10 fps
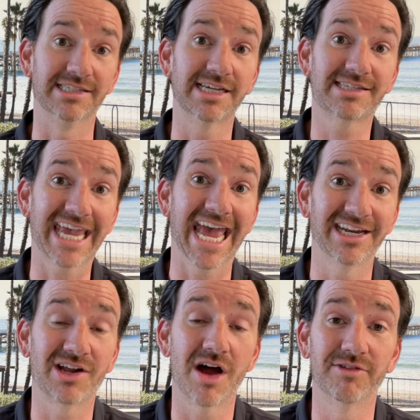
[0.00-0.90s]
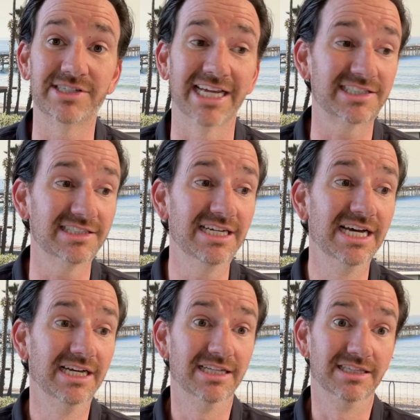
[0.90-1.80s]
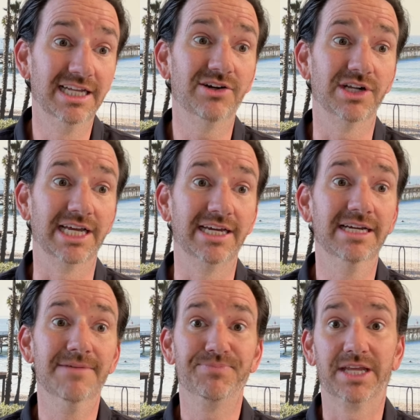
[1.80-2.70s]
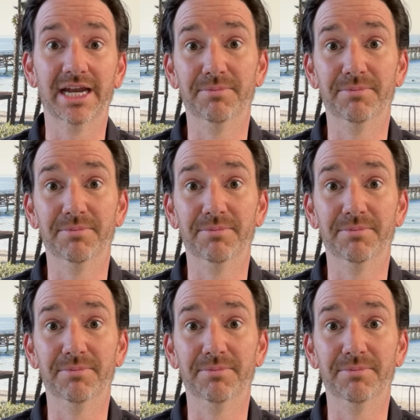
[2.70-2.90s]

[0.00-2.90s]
this candid conversation literally gonna